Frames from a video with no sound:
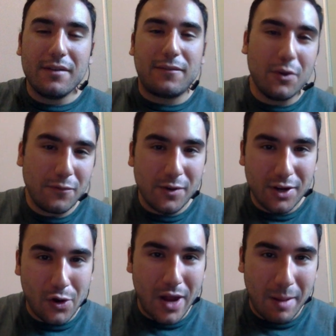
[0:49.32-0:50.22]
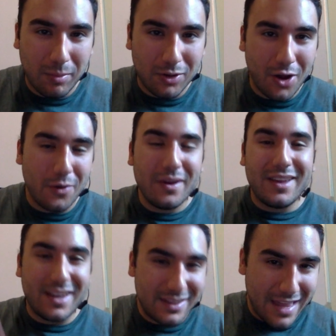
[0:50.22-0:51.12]
feel free to go down below,
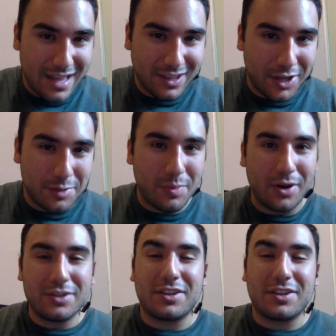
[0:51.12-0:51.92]
hit that like button,